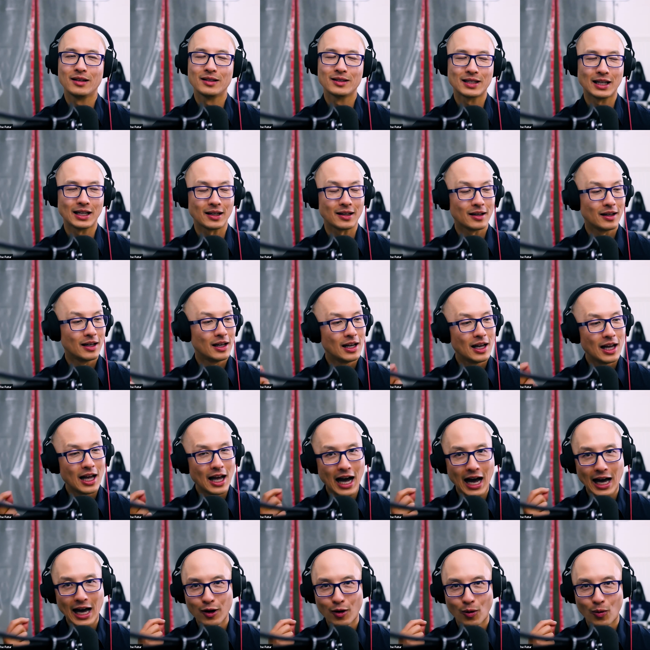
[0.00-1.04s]
It's like,
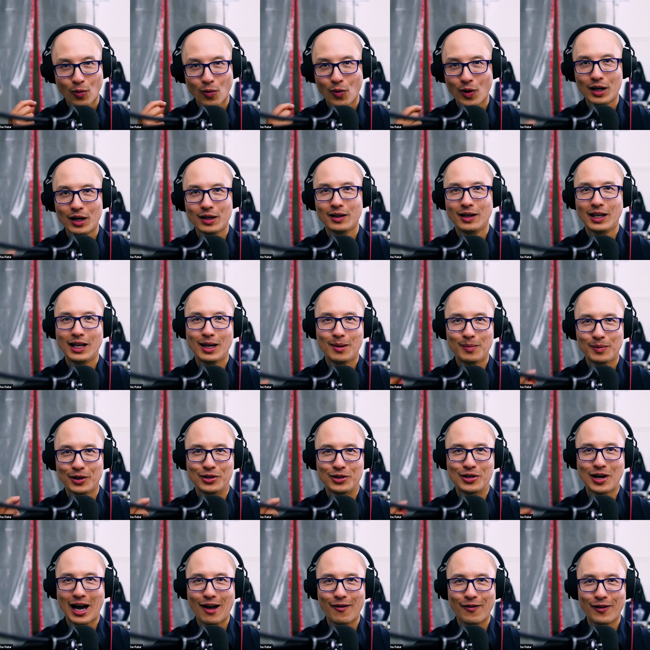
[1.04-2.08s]
I don't want him to
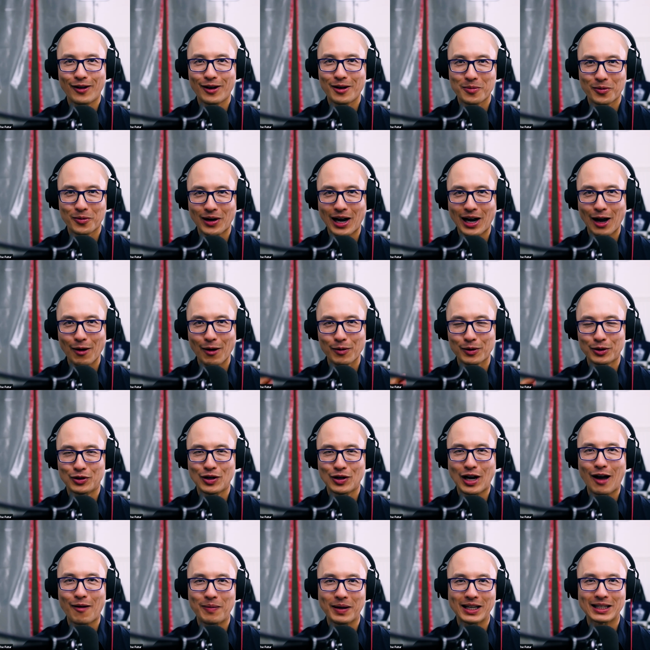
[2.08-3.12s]
drive anymore. I will
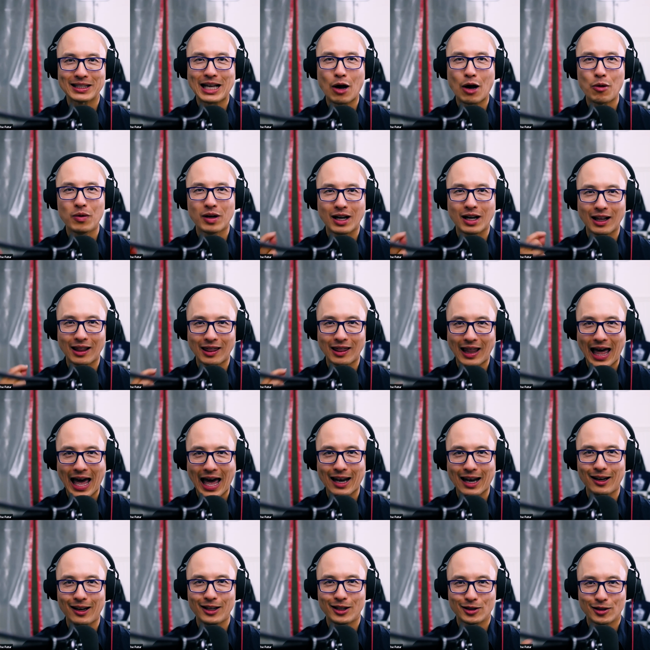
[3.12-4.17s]
drive because I would
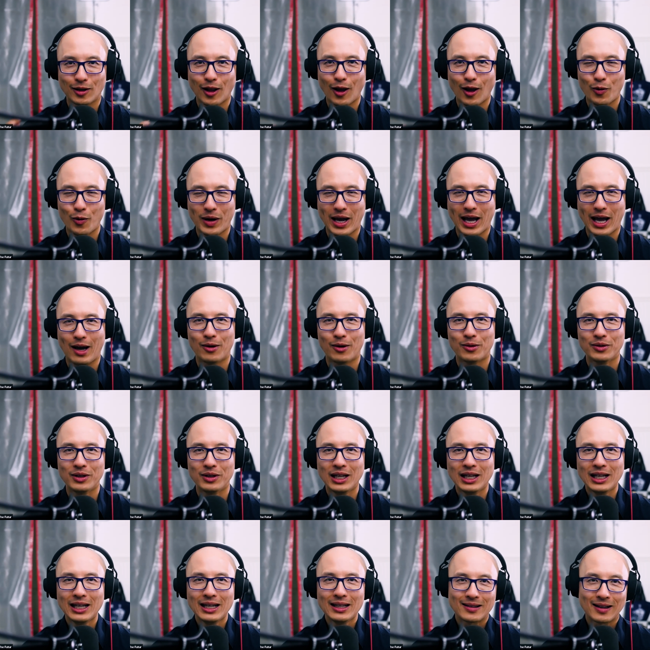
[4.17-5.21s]
gladly slow down
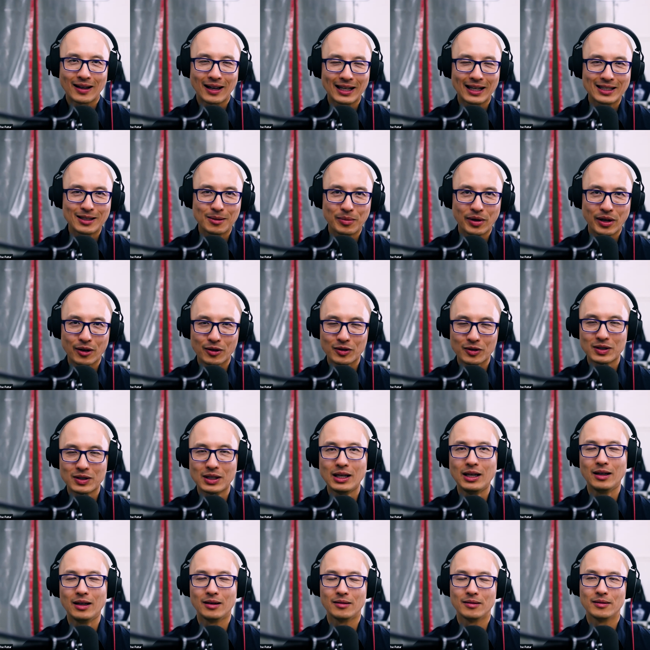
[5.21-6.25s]
to let somebody else
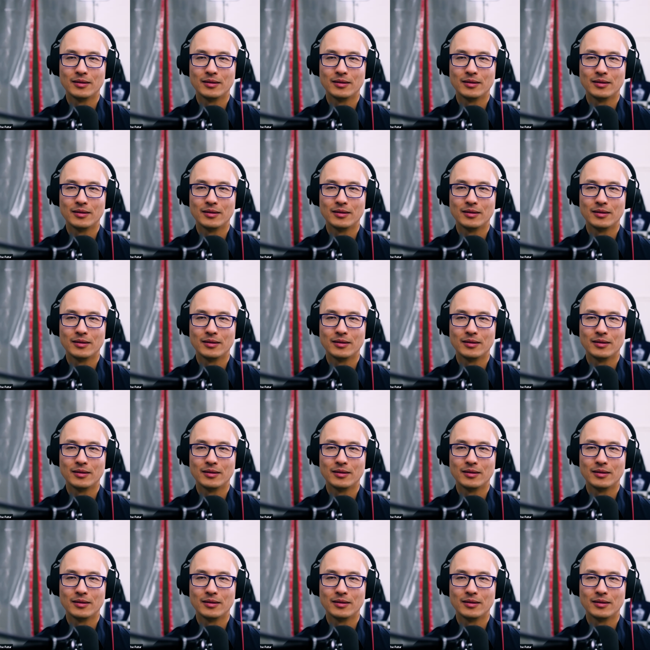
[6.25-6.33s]
in.